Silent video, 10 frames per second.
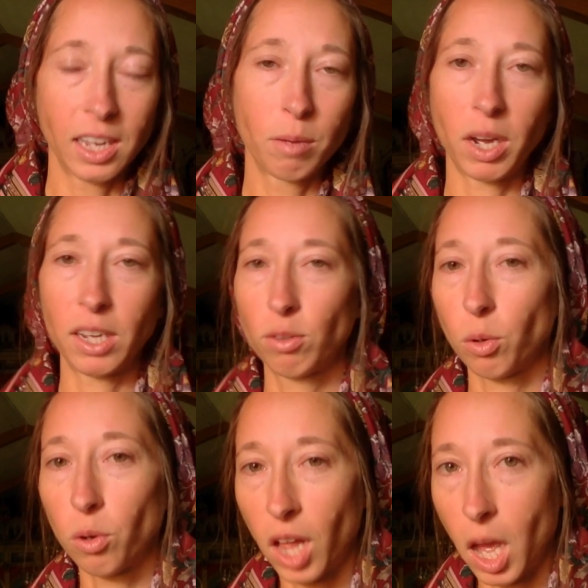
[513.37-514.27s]
in my
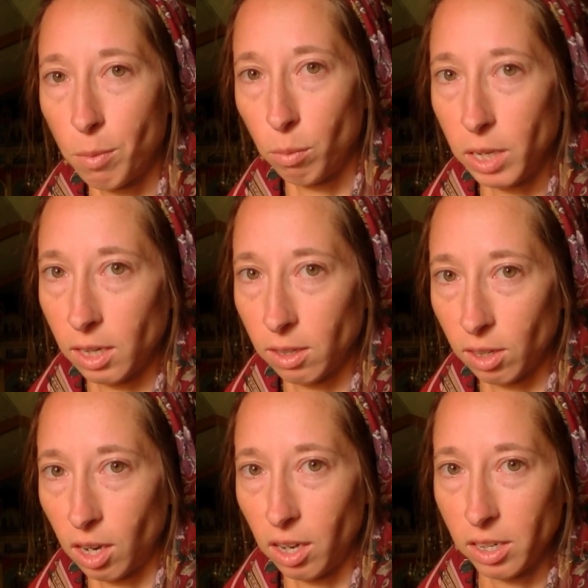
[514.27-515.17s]
soul I'm obedient
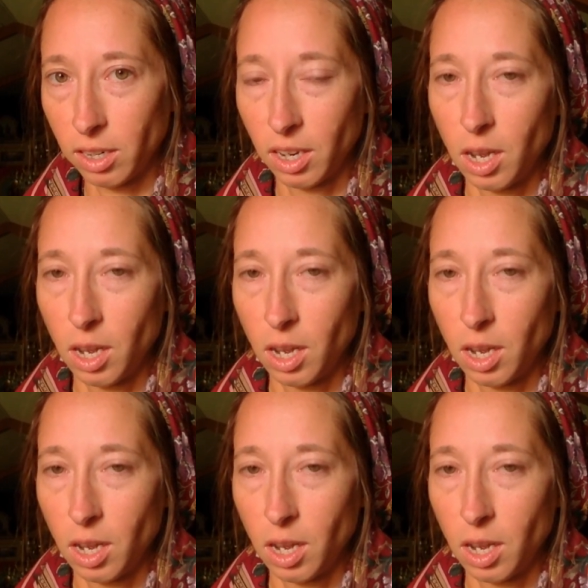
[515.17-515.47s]
to God,